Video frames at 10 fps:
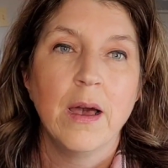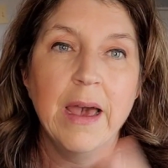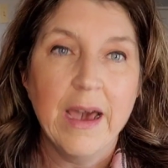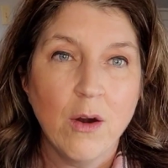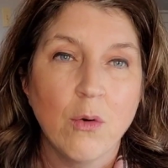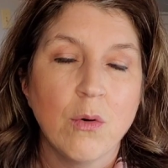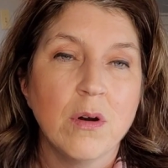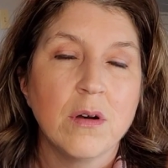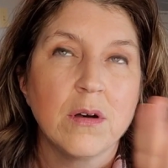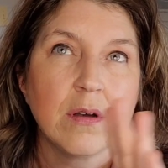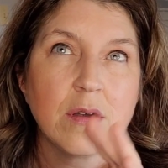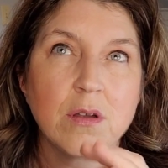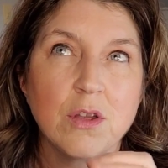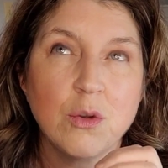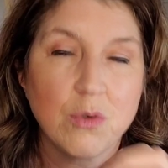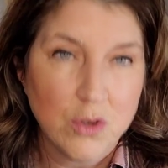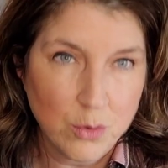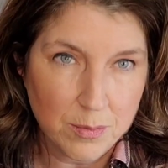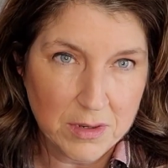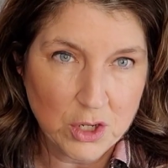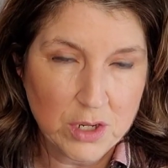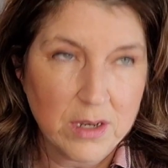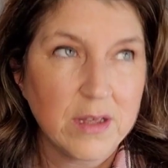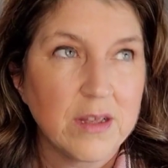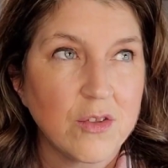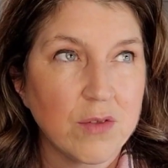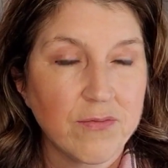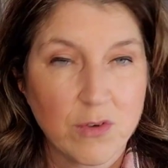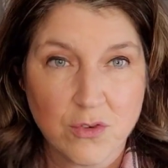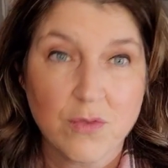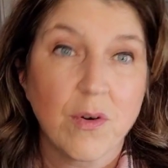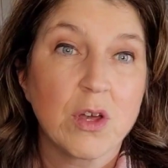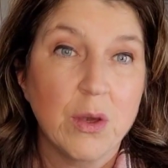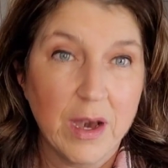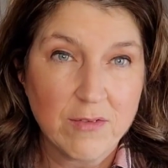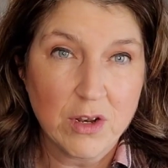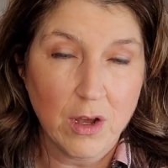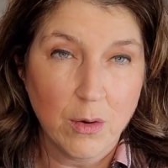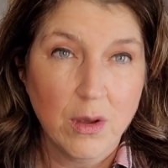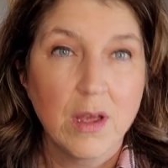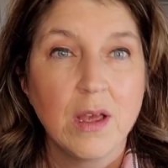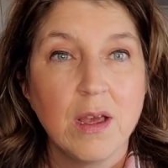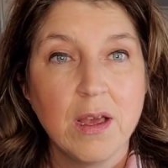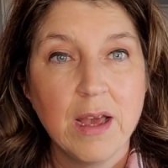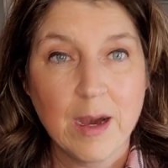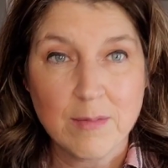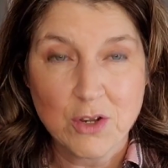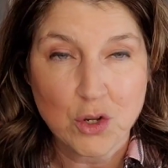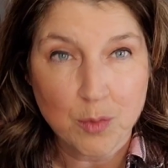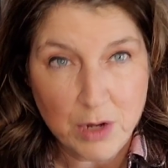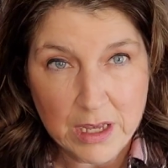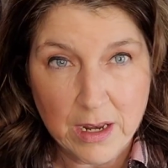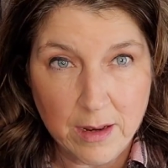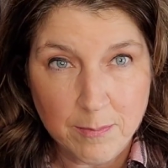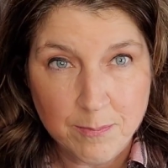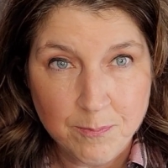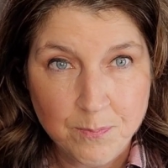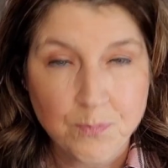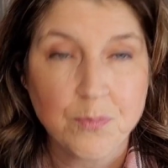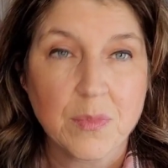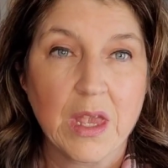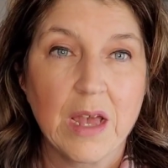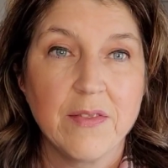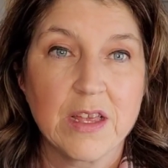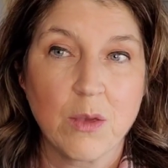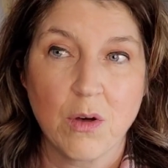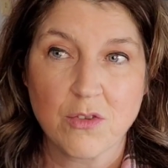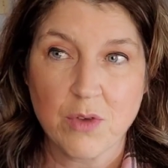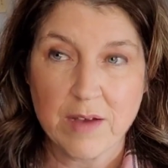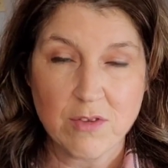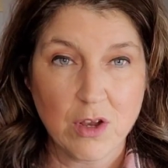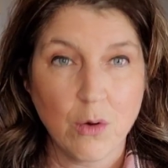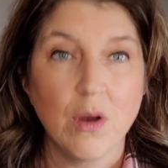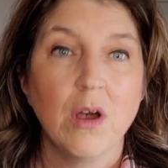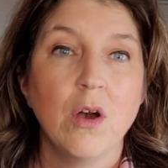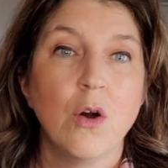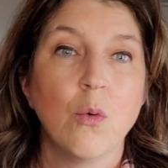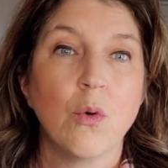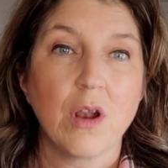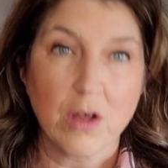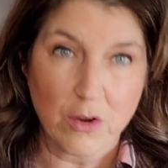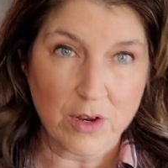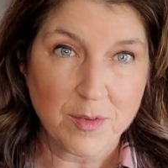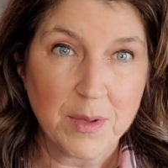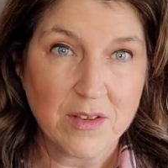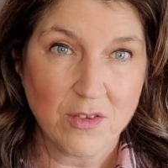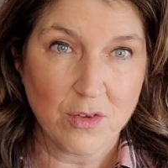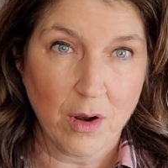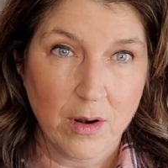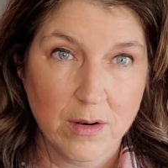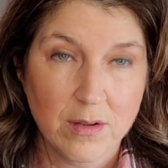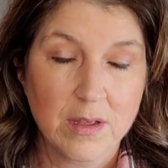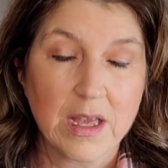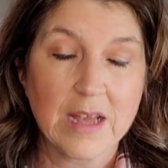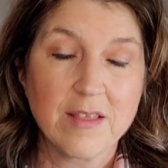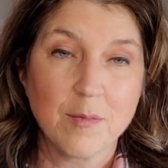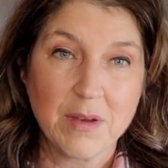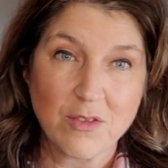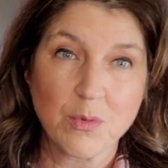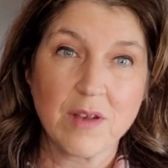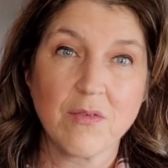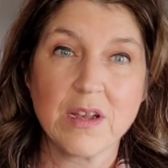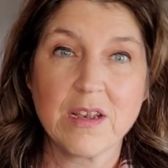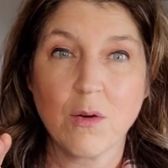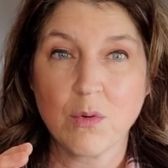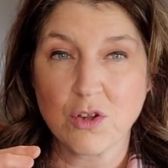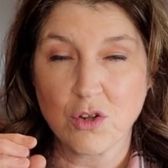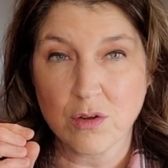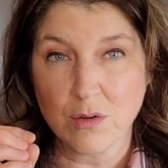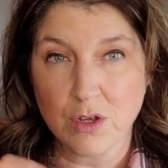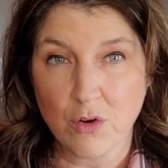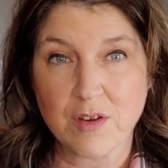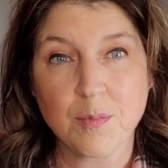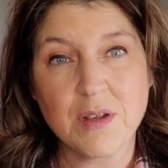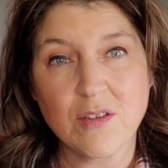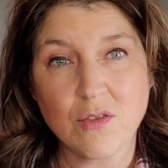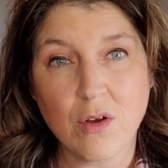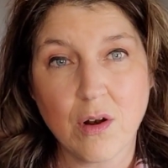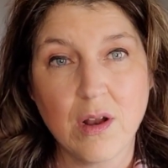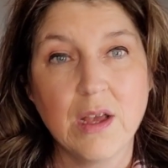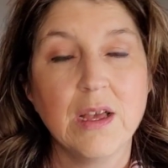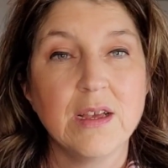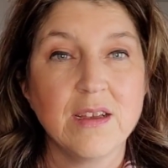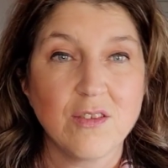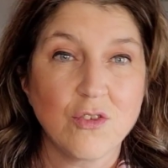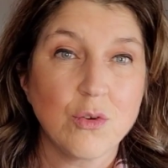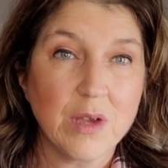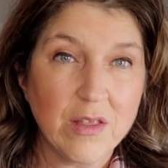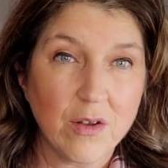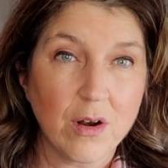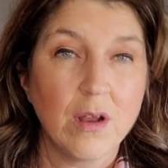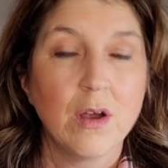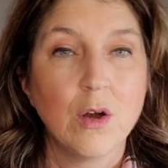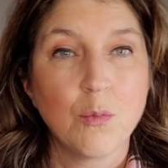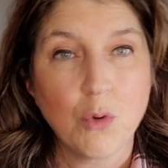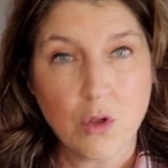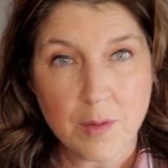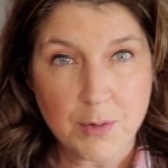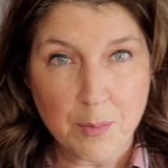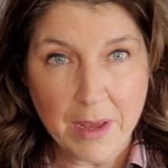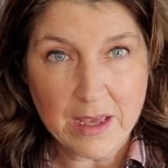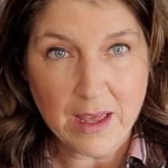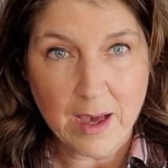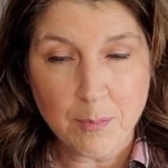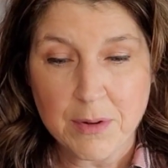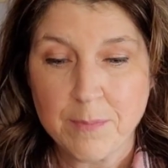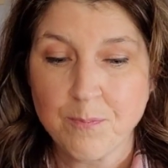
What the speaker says: how you would do a budget is, first of all, you have to know how much you're bringing in. And then you also have to know what all your expenses are. And the best way to find out what your expenses are is to either pull up your bank app,